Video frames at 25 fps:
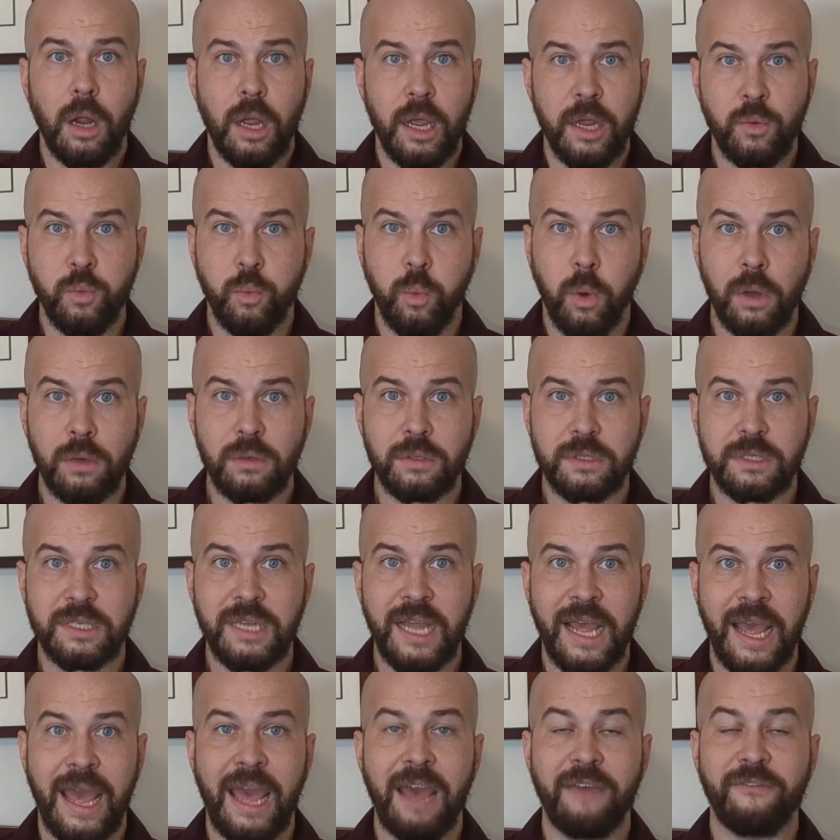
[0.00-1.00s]
it wants
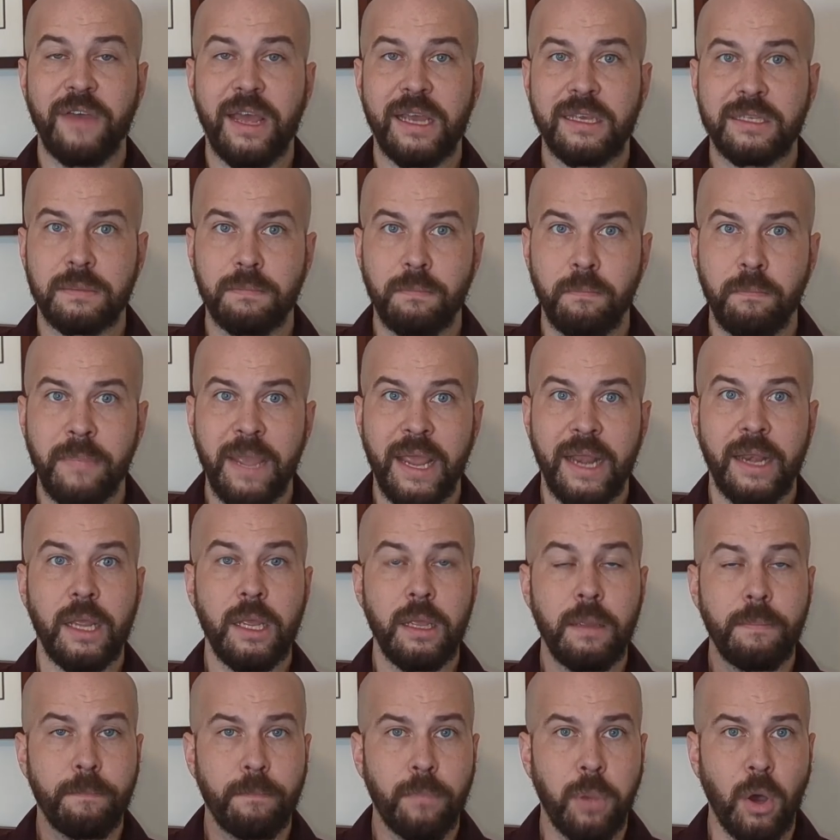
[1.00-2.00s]
to have as
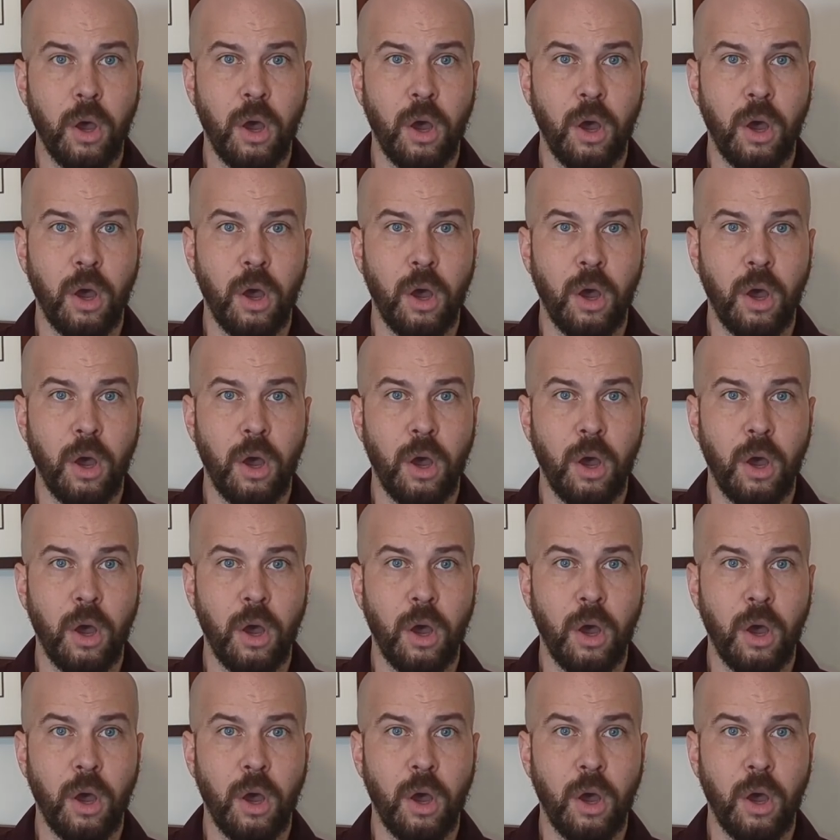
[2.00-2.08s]
many